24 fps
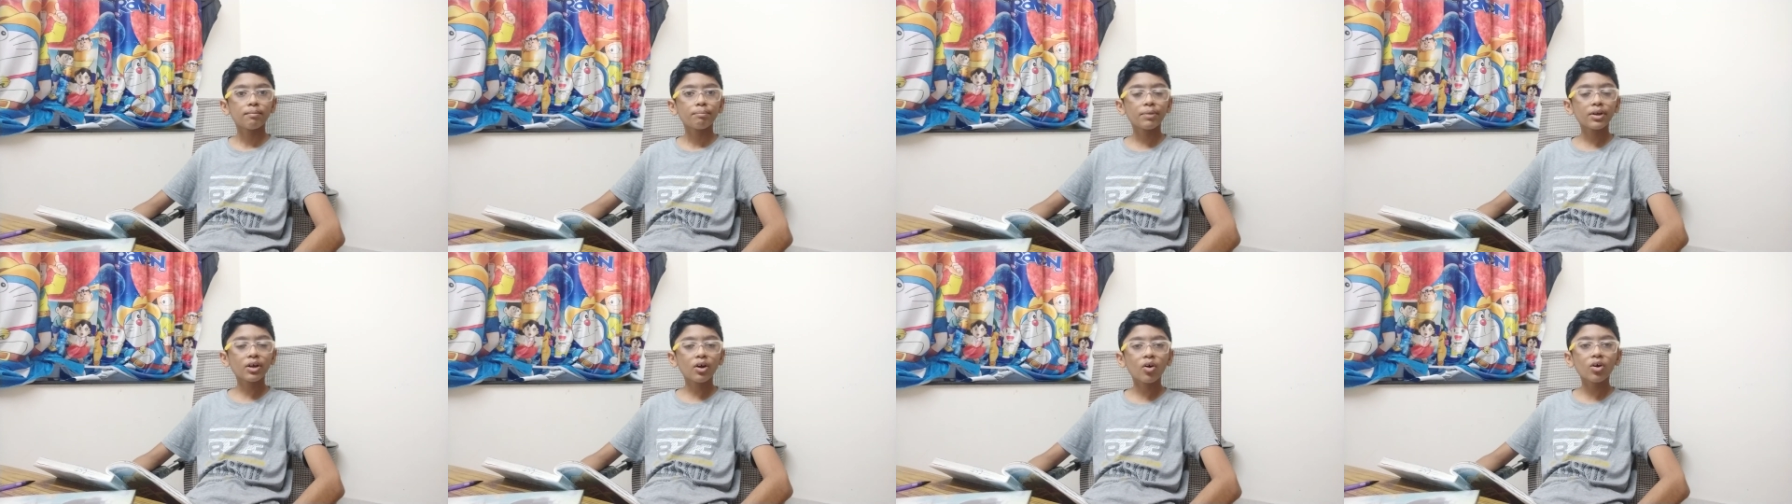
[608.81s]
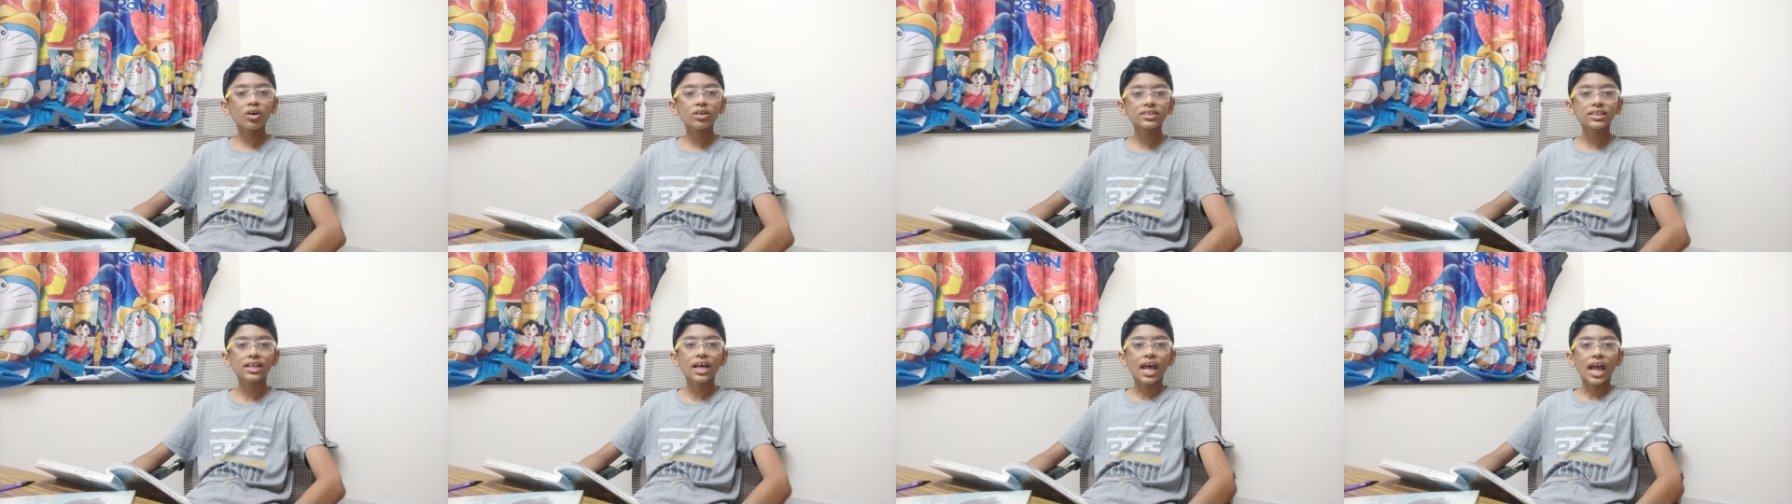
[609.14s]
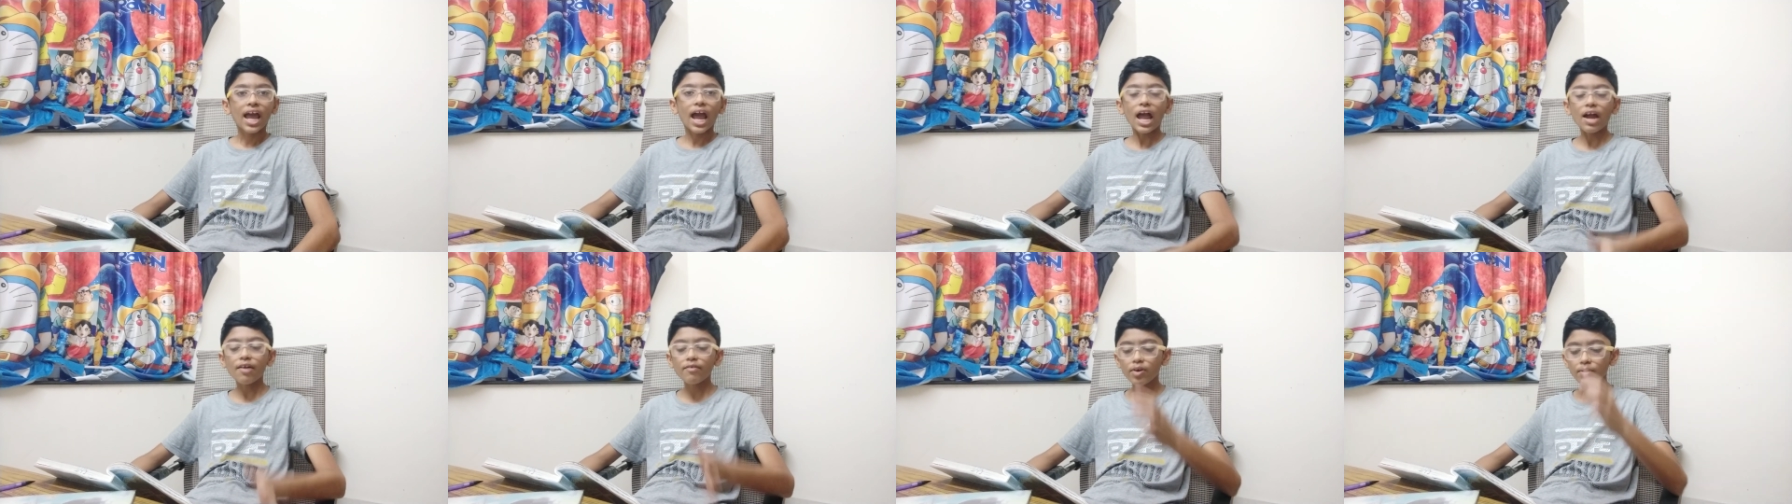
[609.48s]
because
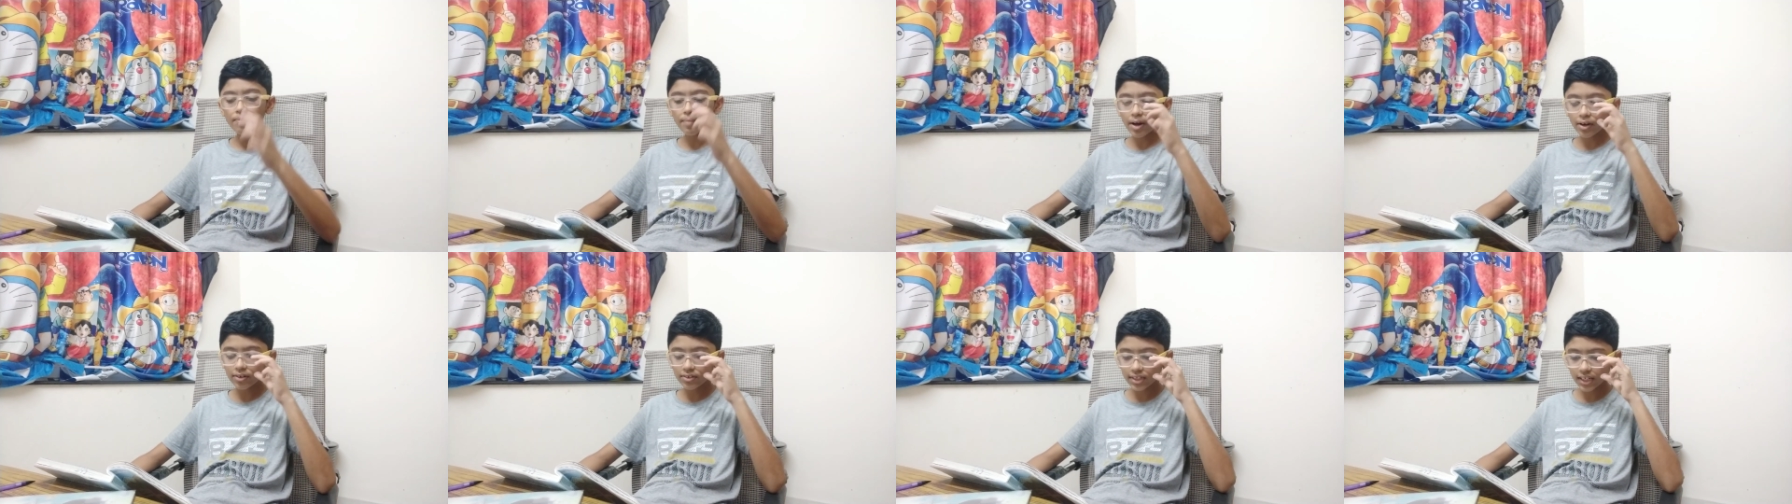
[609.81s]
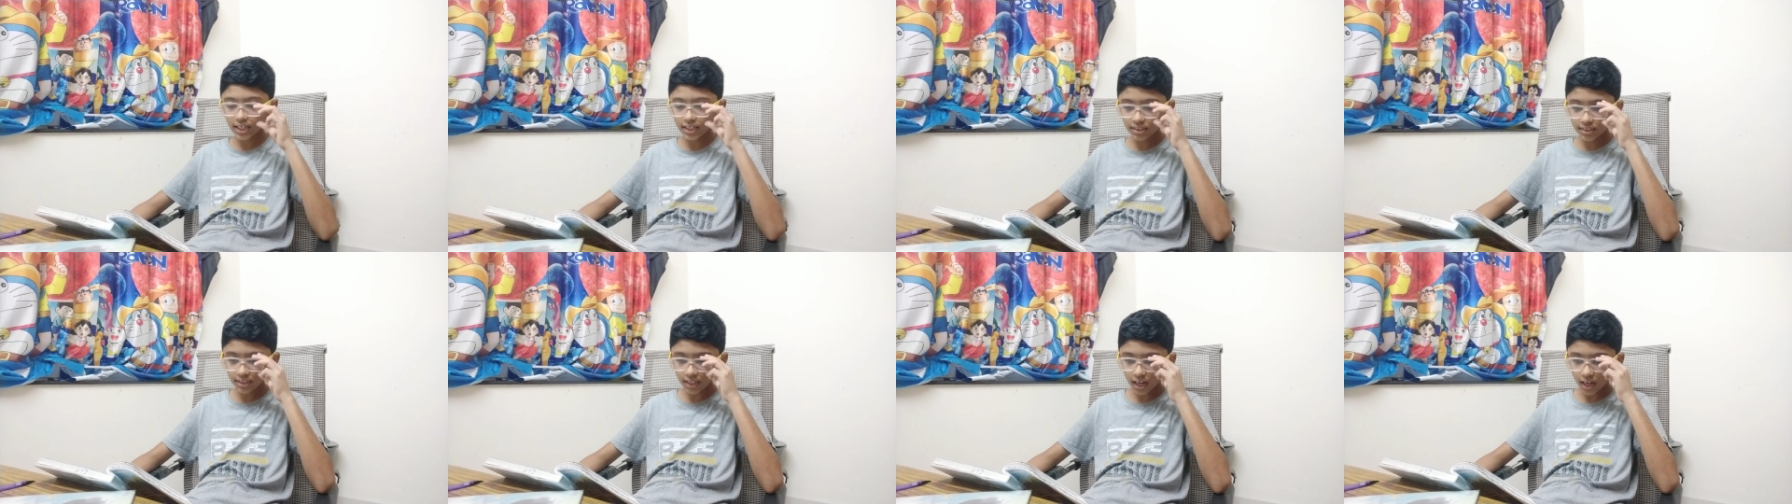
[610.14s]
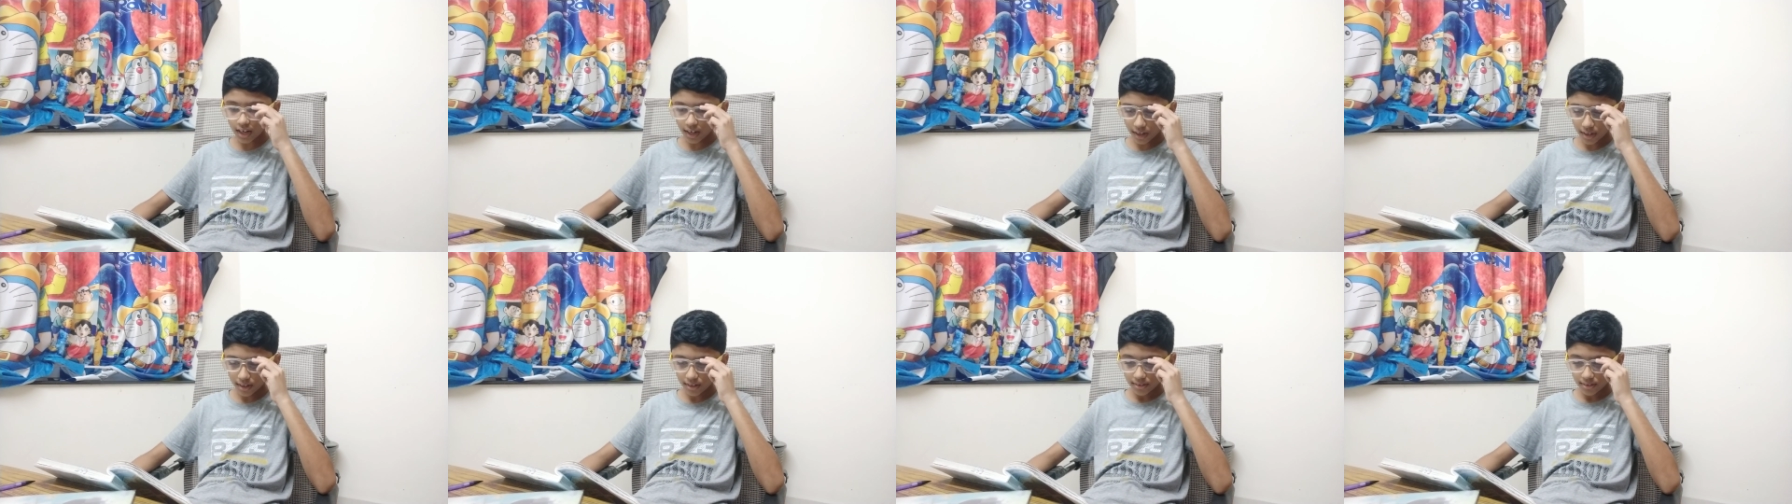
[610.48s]
every mountain are